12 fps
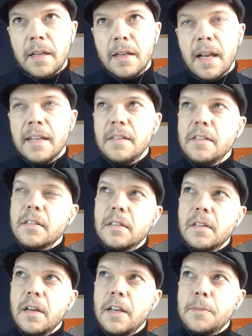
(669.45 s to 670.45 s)
And
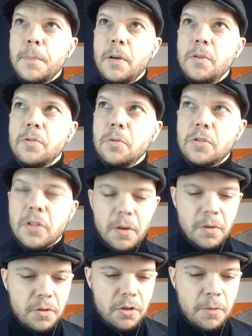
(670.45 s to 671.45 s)
I suppose also
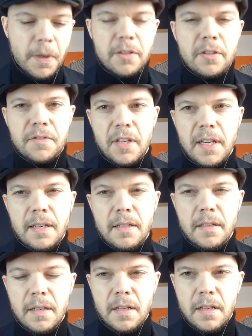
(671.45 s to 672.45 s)
you must have seen